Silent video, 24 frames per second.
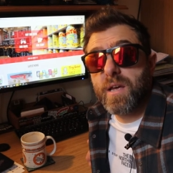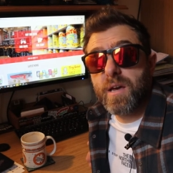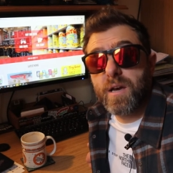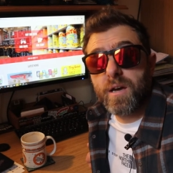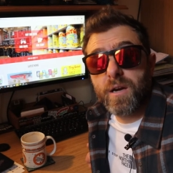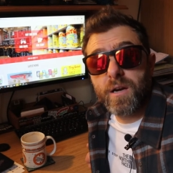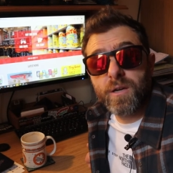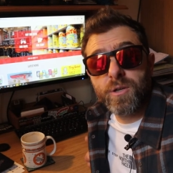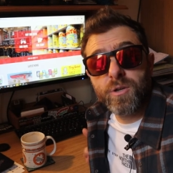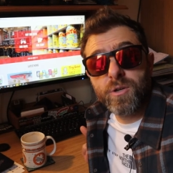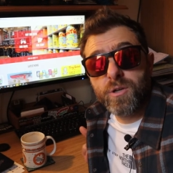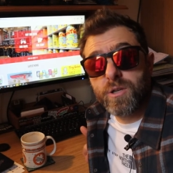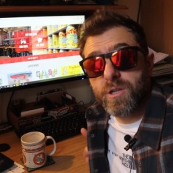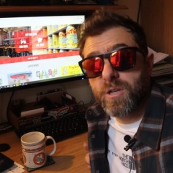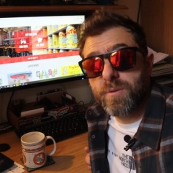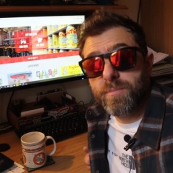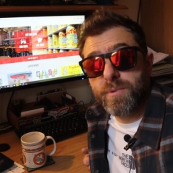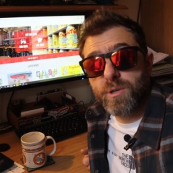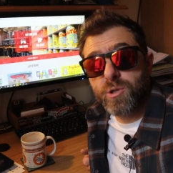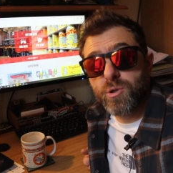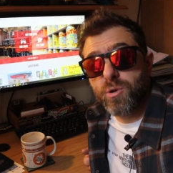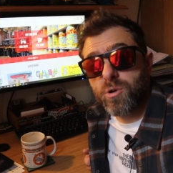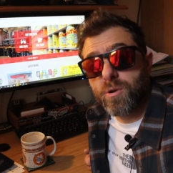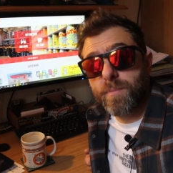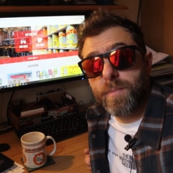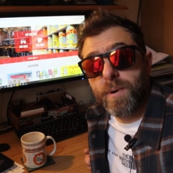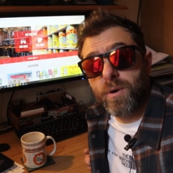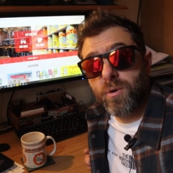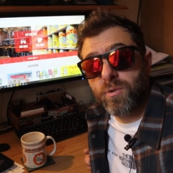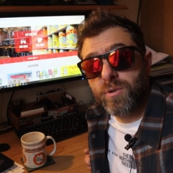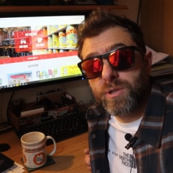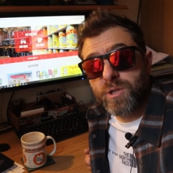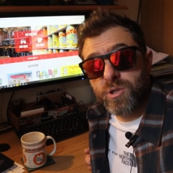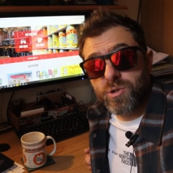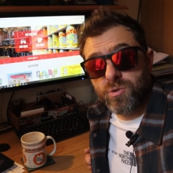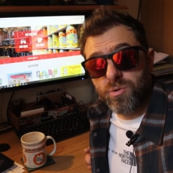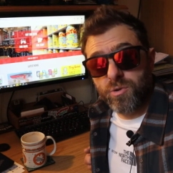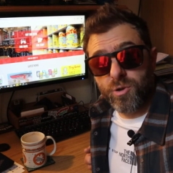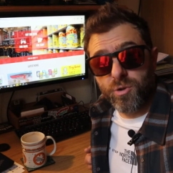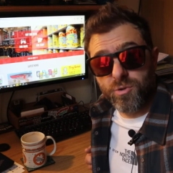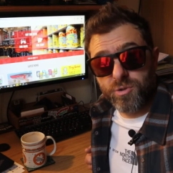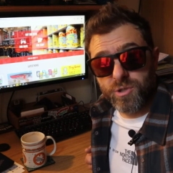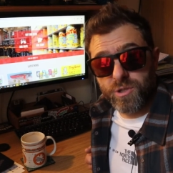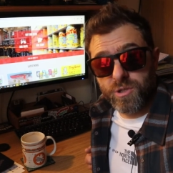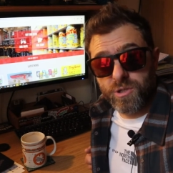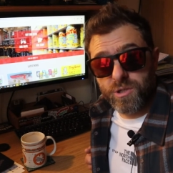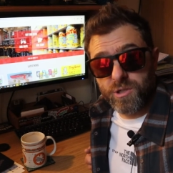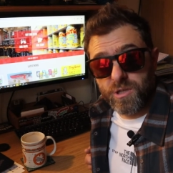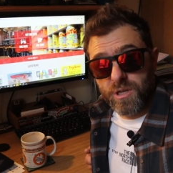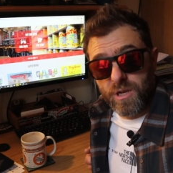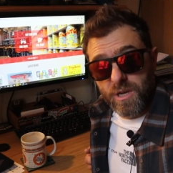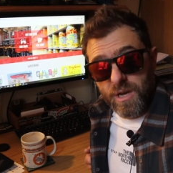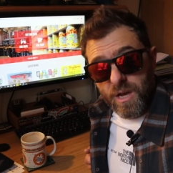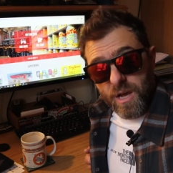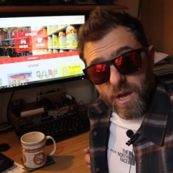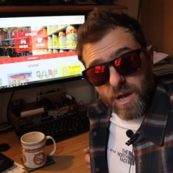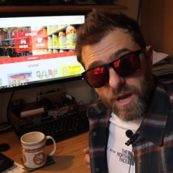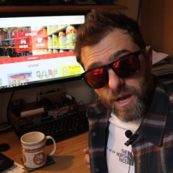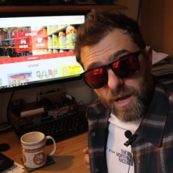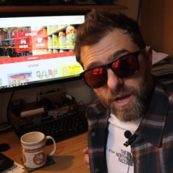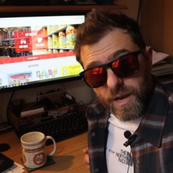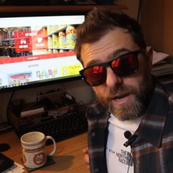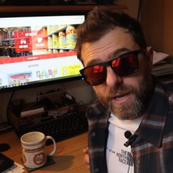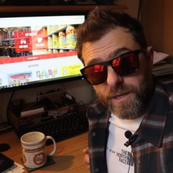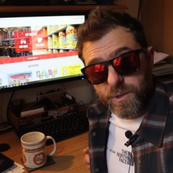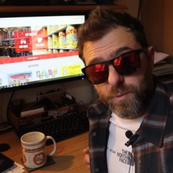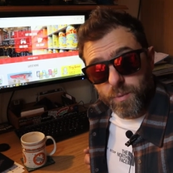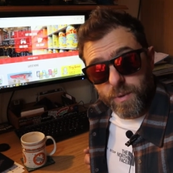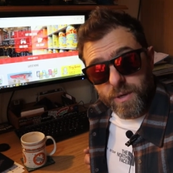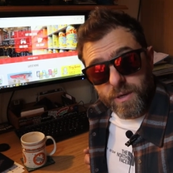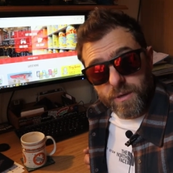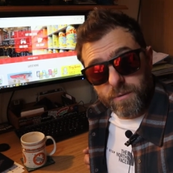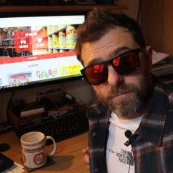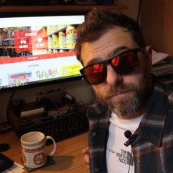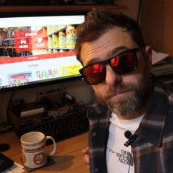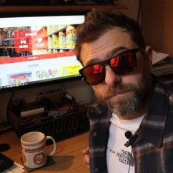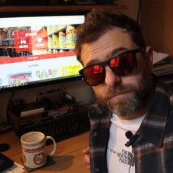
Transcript: uh, you can hear me talk about all this sort of nonsense next week.